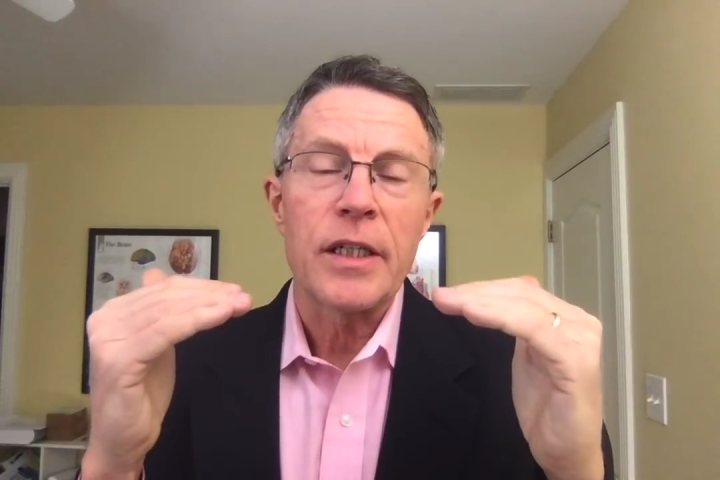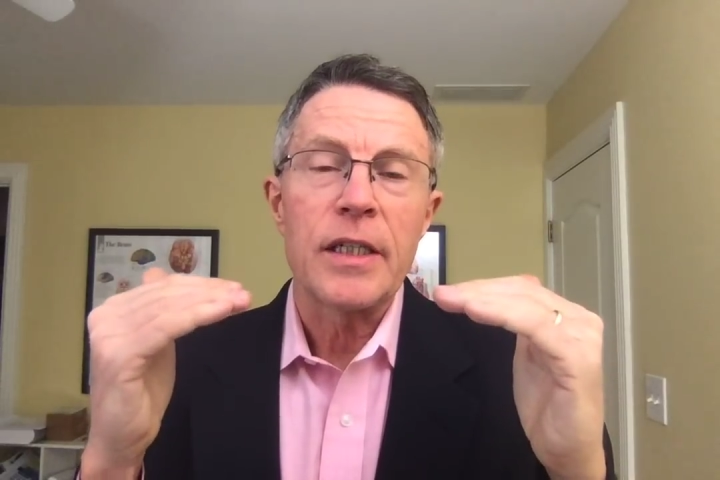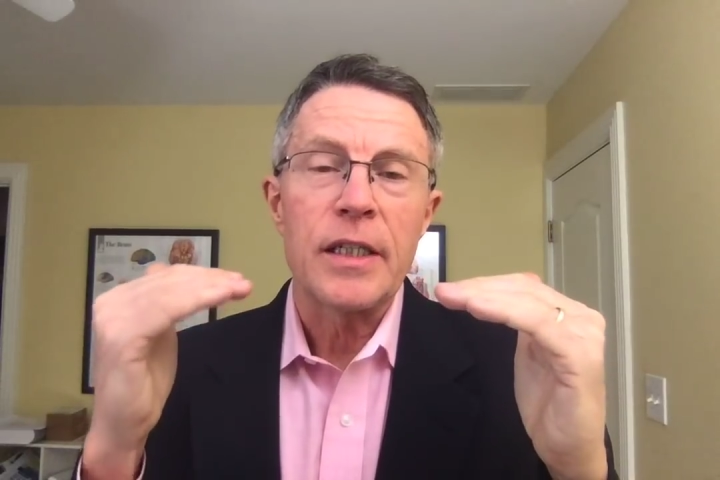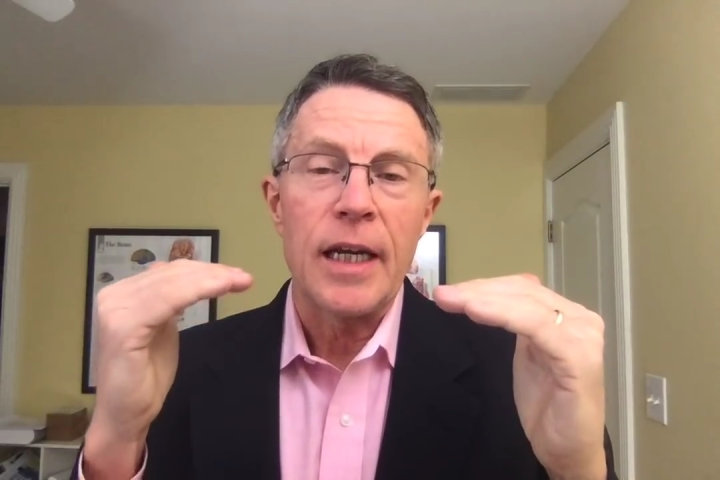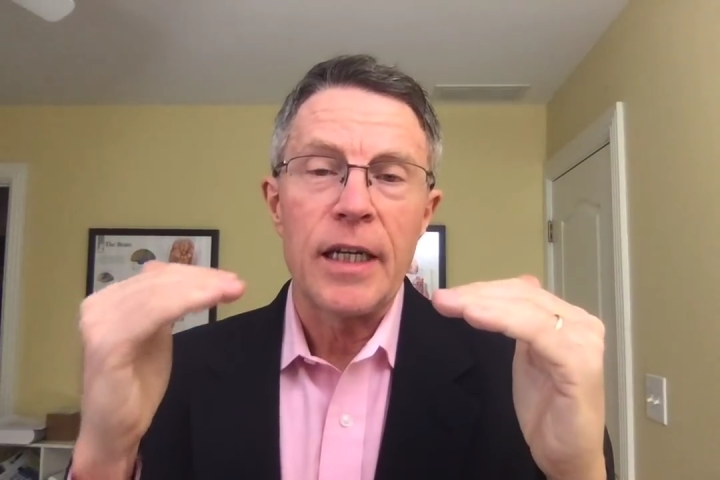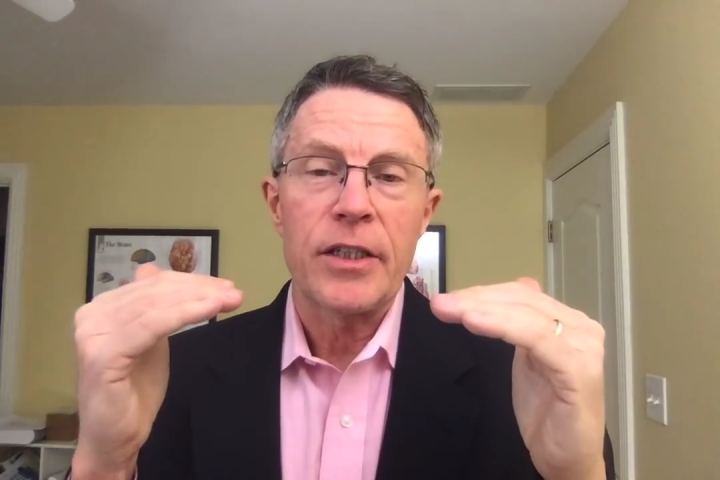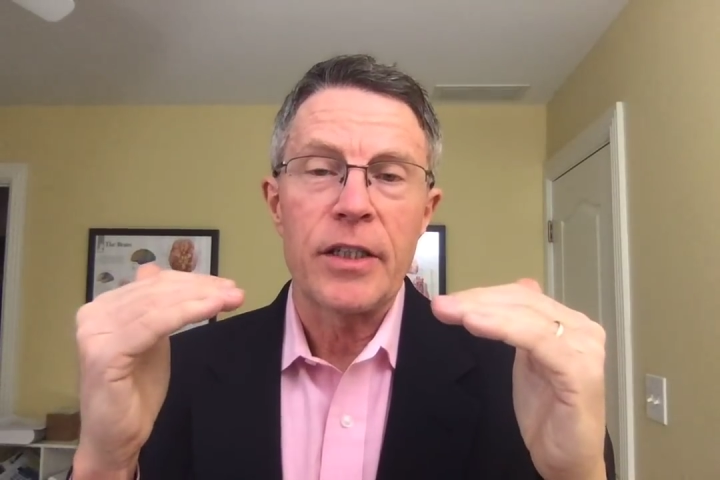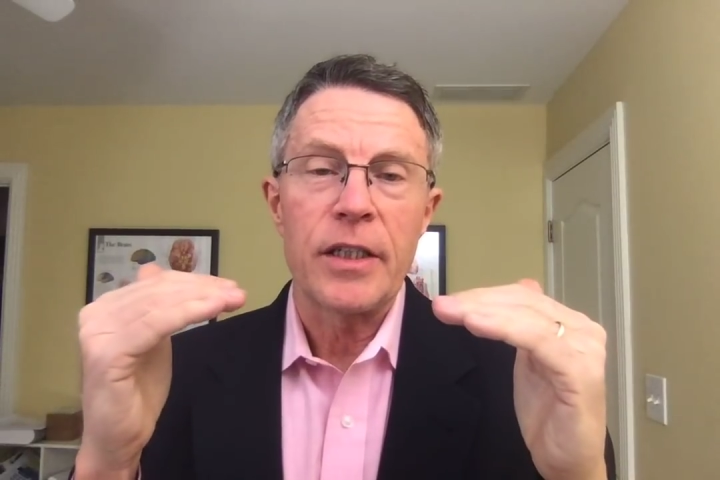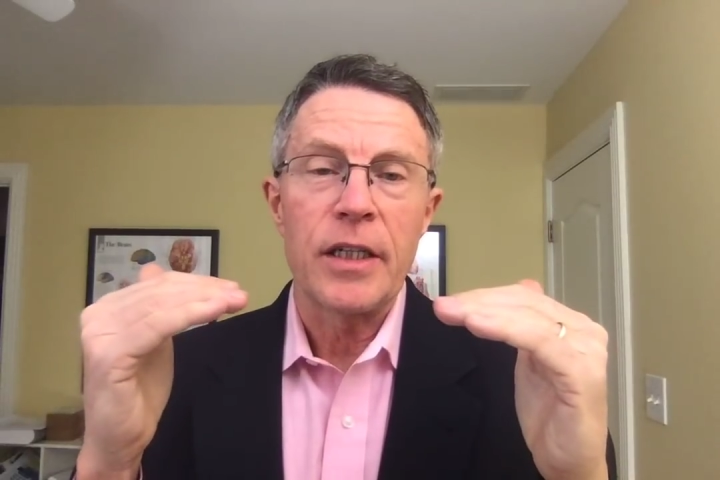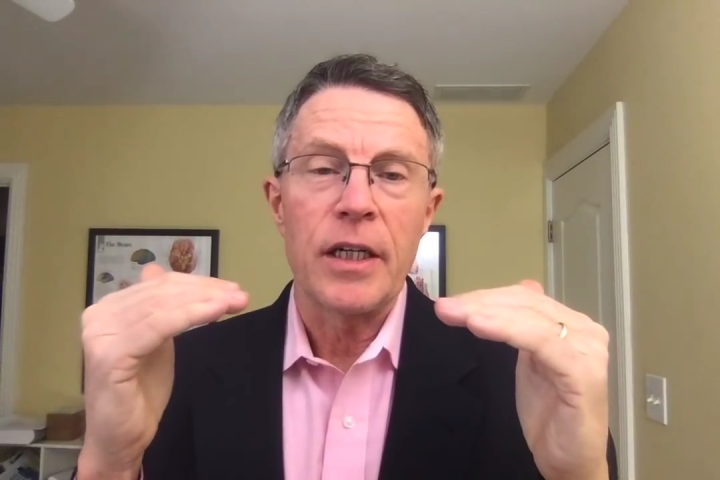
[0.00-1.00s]
is
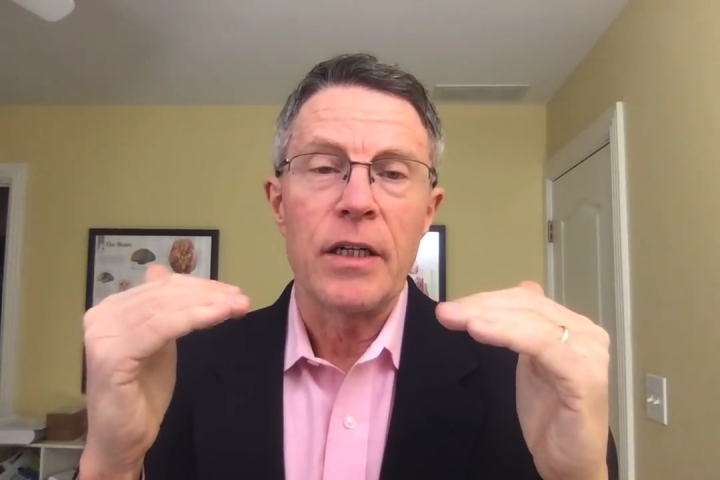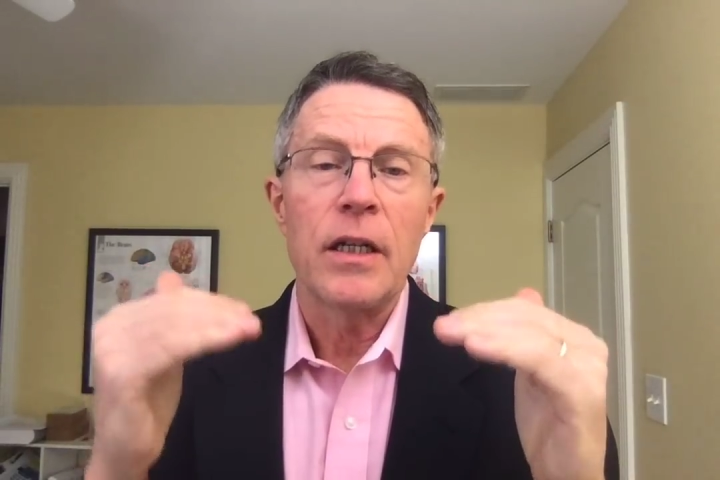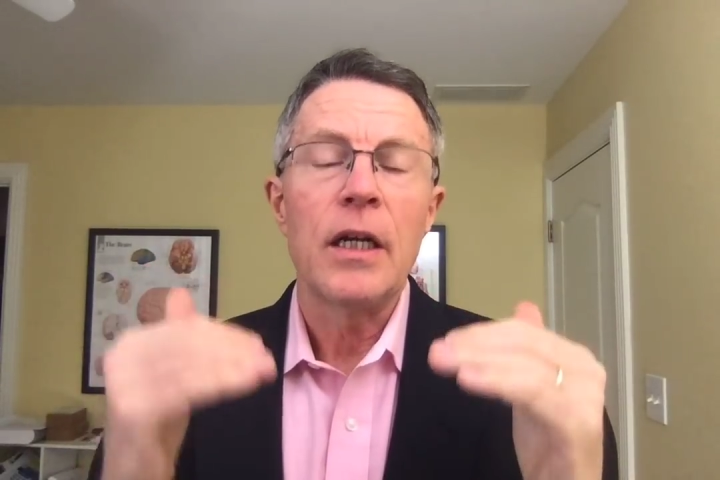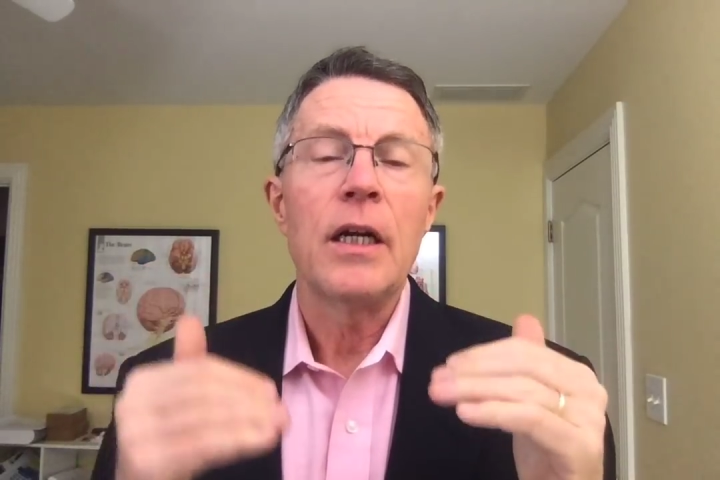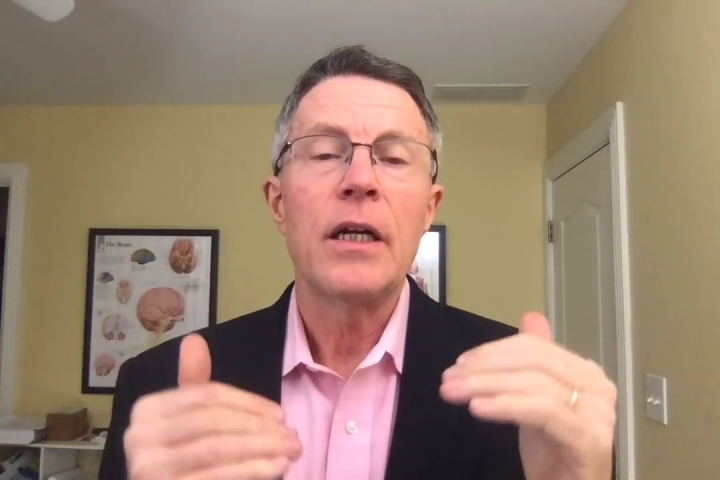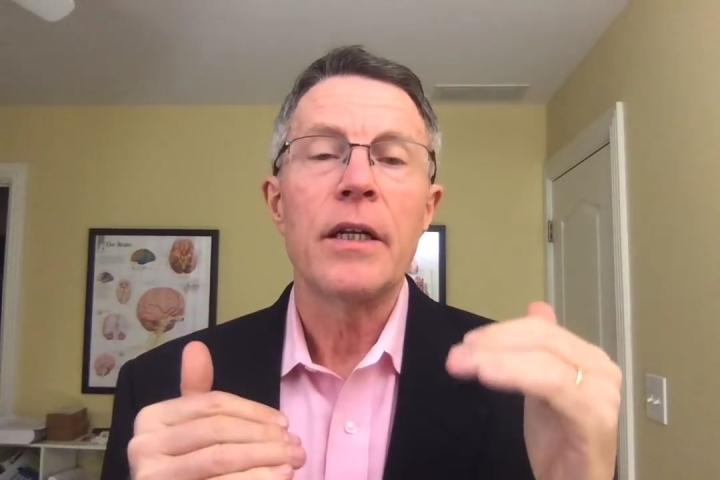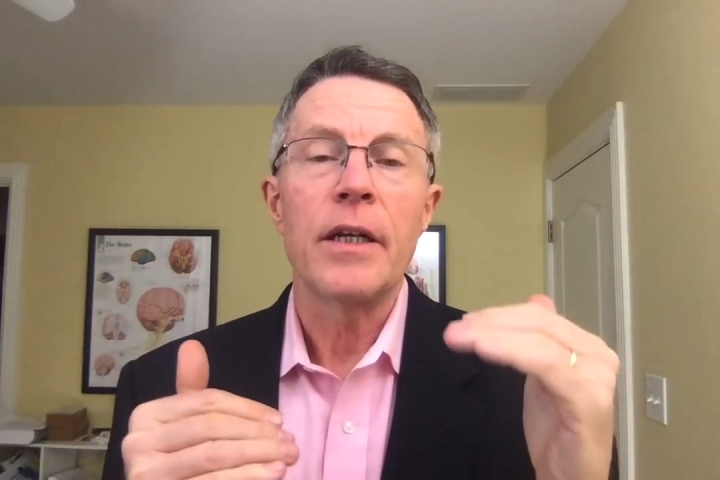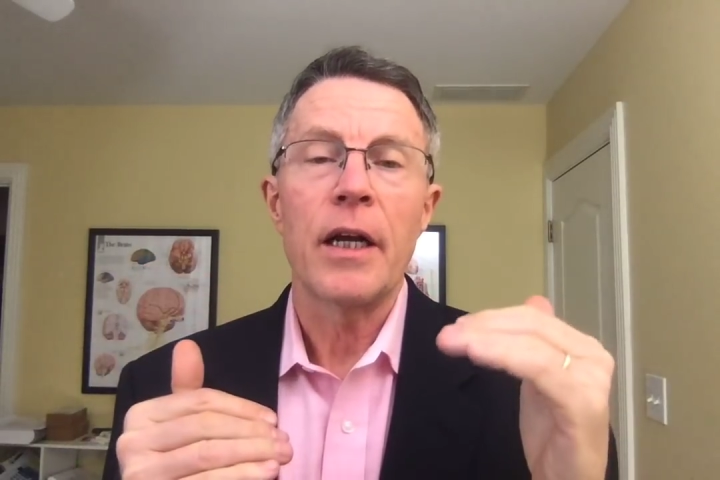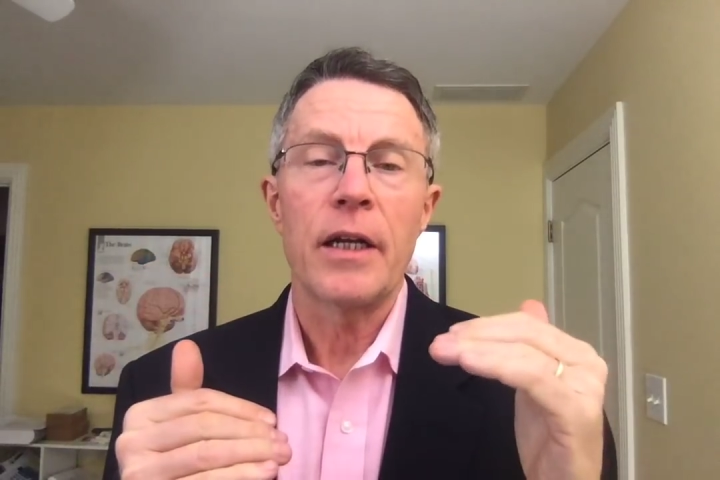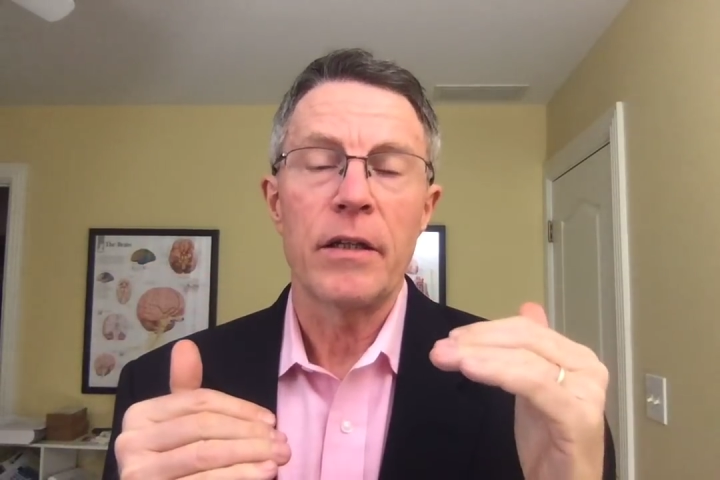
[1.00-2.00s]
HDL
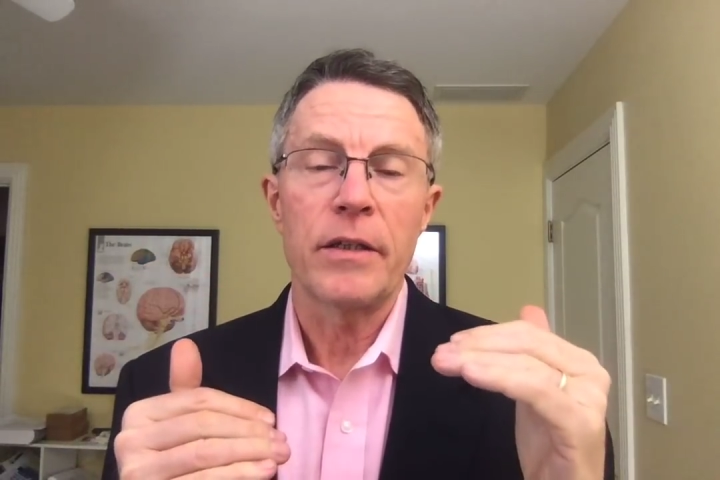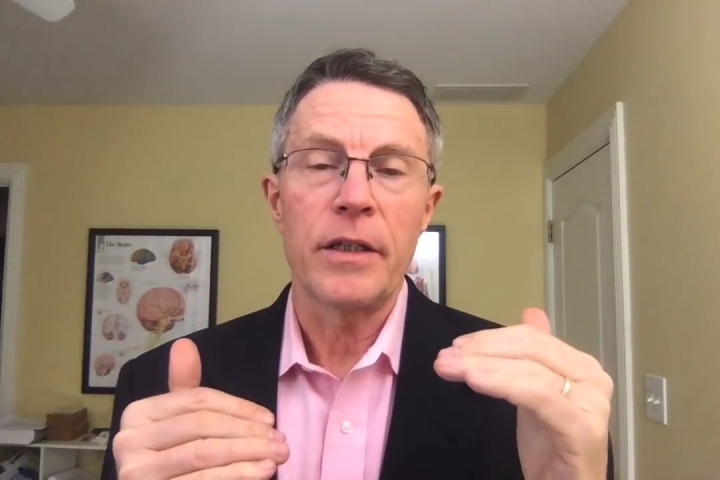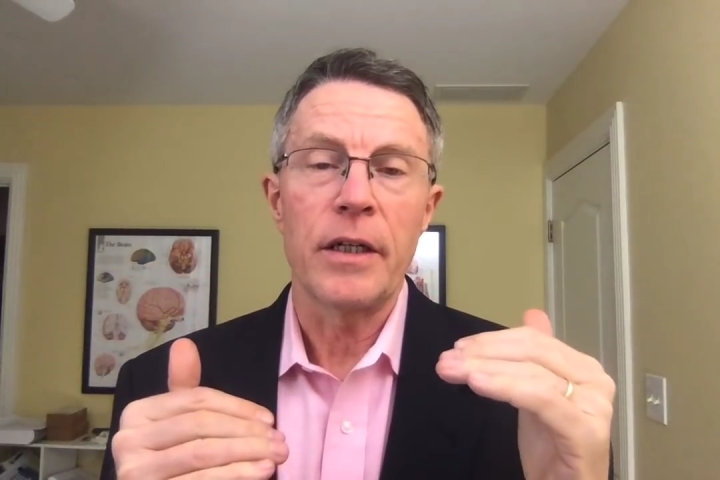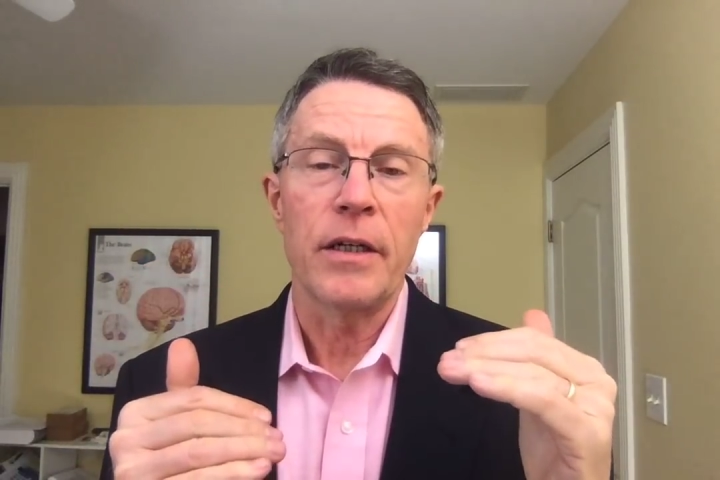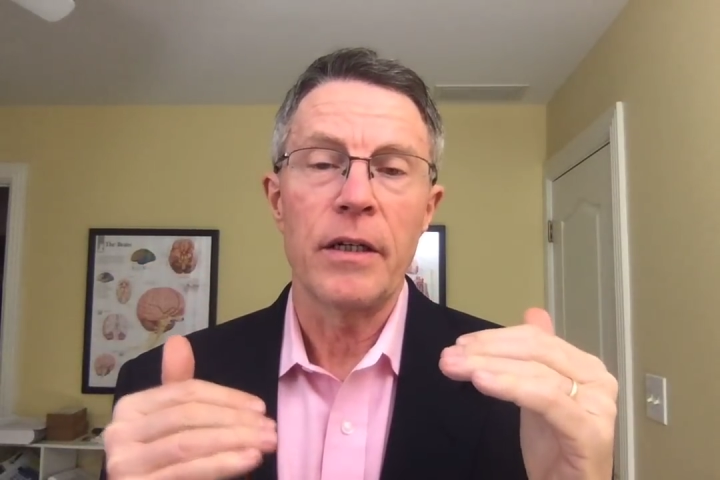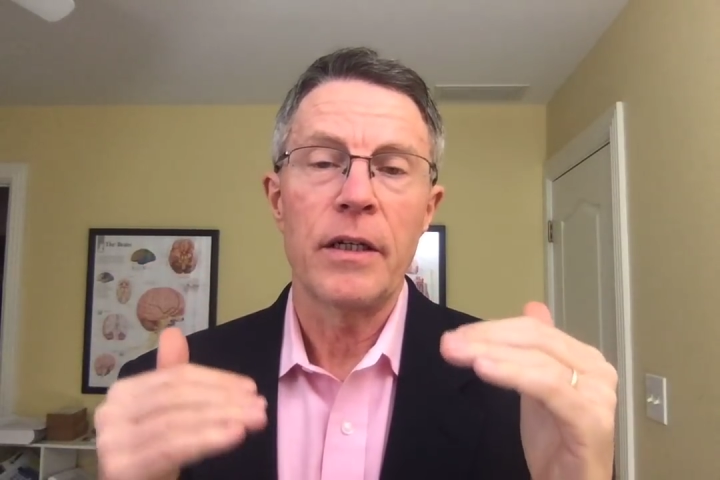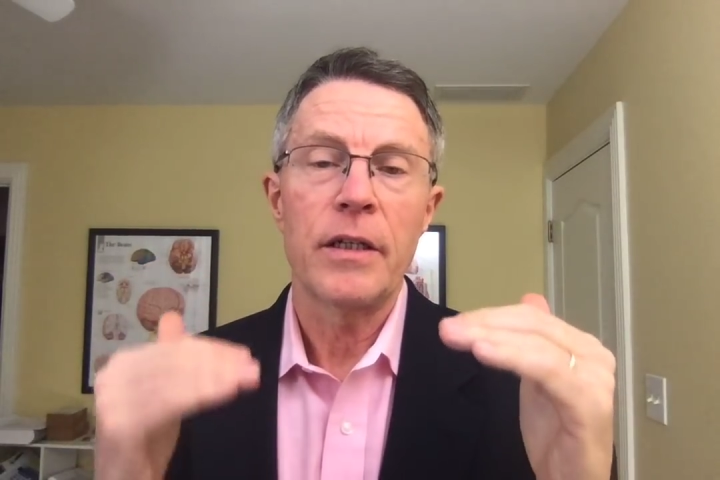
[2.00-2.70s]
not LDL,